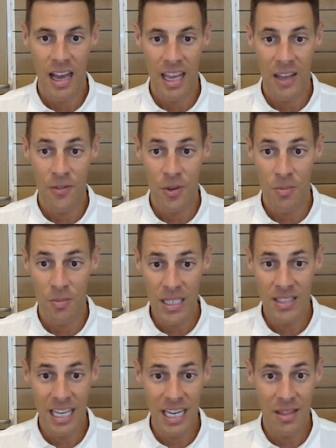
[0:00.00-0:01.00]
If you
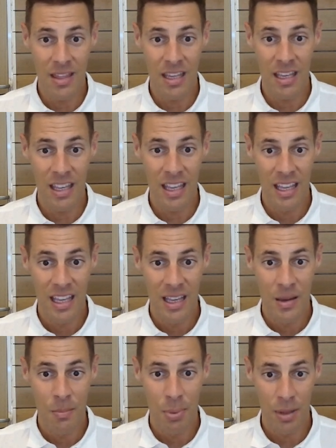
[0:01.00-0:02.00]
missed anything,
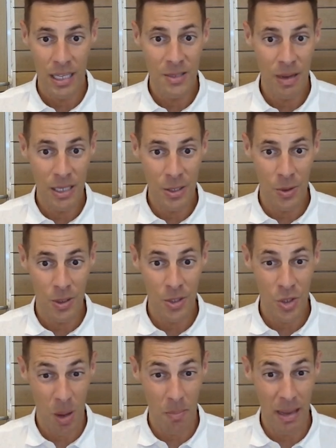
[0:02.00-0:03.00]
please make sure you
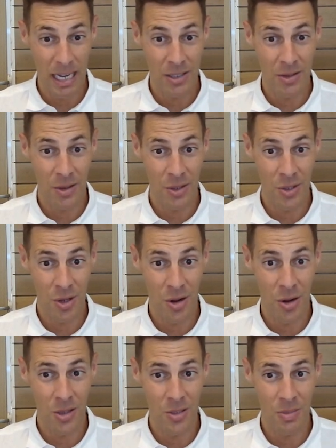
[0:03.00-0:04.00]
jump back to those show
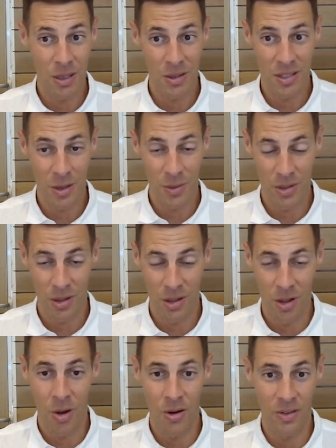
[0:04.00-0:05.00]
notes because there was a
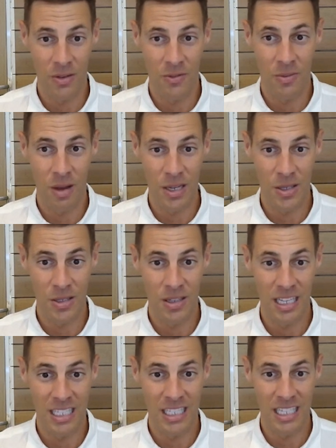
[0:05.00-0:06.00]
lot of information
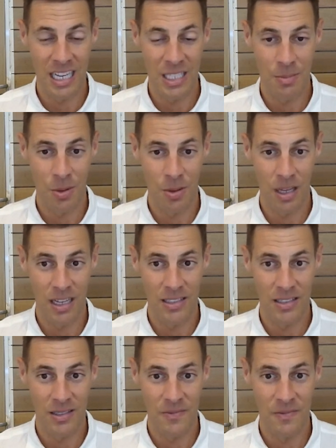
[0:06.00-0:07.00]
in today's
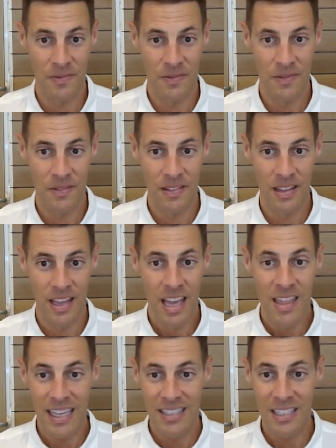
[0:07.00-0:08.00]
podcast.
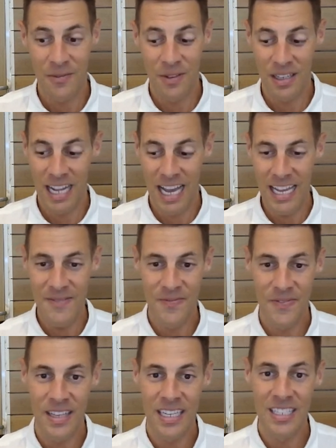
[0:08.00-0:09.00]
That's it for today.
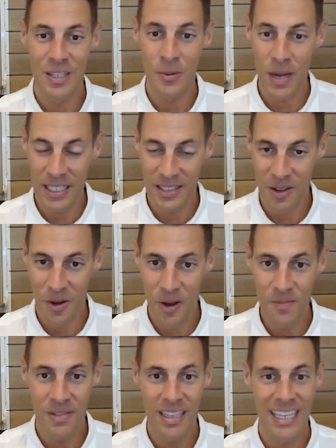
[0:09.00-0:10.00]
Until next
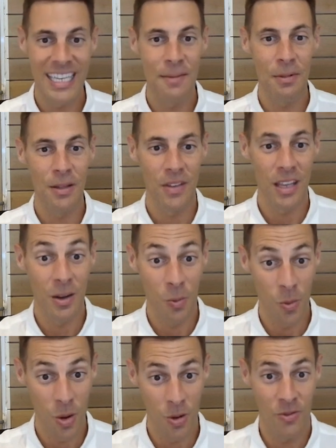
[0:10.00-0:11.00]
time, keep living in a
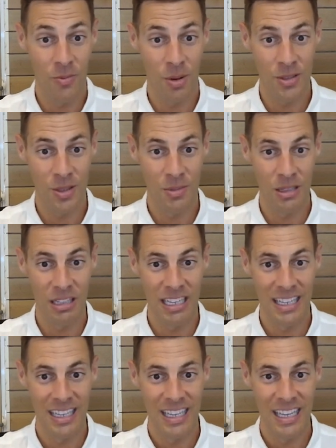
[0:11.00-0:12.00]
world of
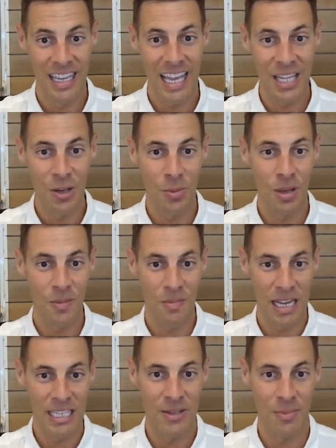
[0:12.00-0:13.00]
possibility and you'll be
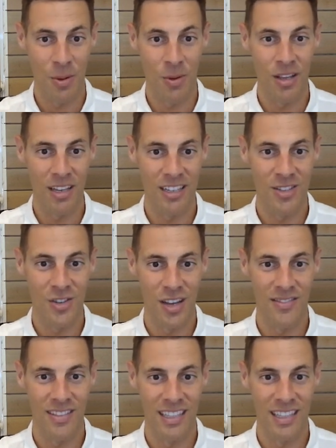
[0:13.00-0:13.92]
amazed by what you can achieve.